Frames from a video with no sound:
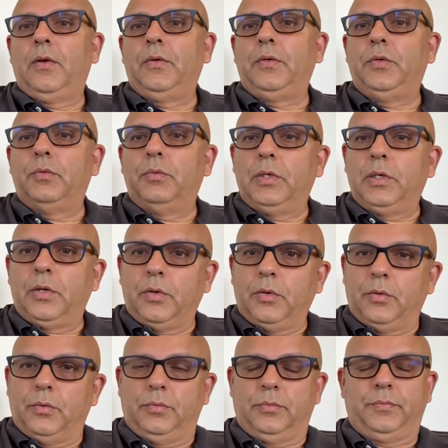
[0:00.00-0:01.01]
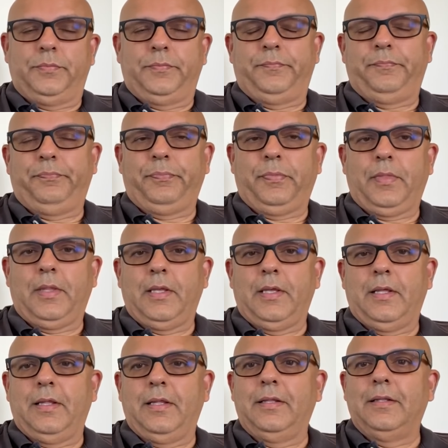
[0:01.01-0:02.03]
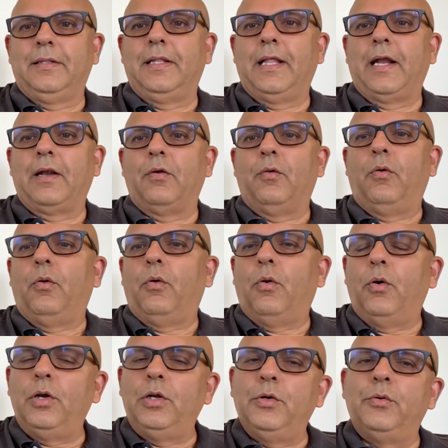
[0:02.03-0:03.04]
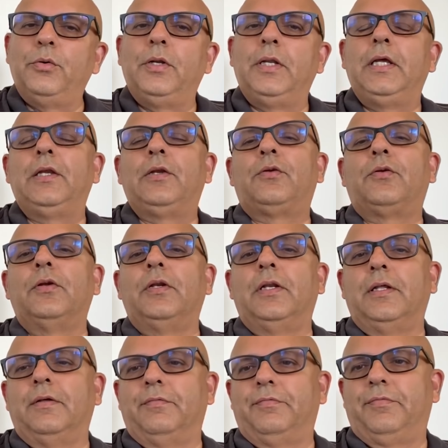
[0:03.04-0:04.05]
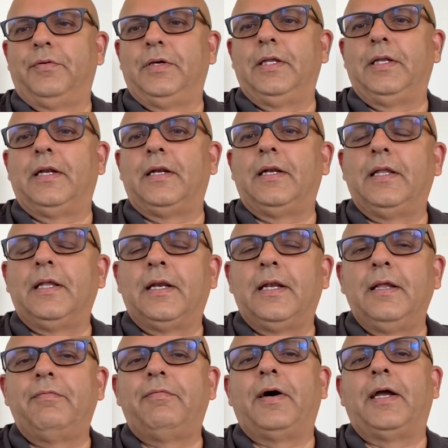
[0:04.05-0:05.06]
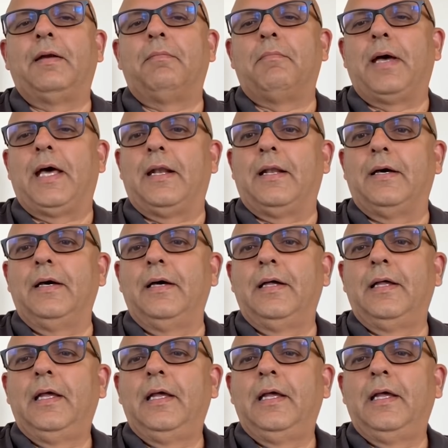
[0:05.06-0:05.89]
you will know that all you need to live in a dignified manner